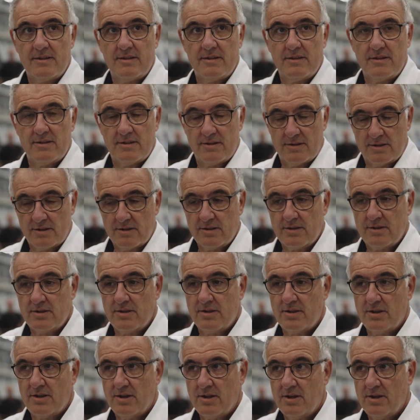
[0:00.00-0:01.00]
corporate
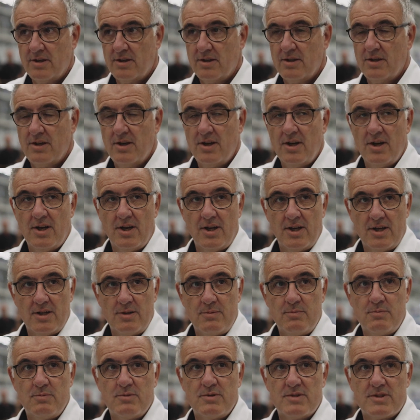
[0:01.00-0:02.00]
world and
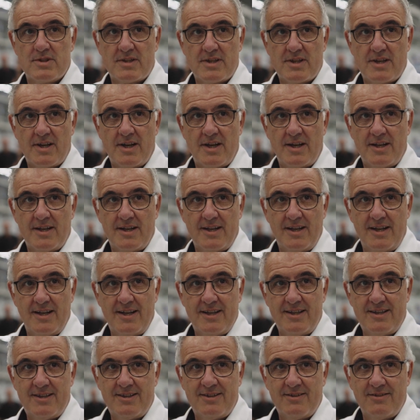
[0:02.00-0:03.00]
that of our
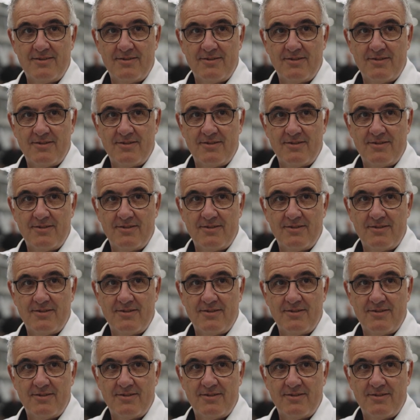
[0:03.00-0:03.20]
customers.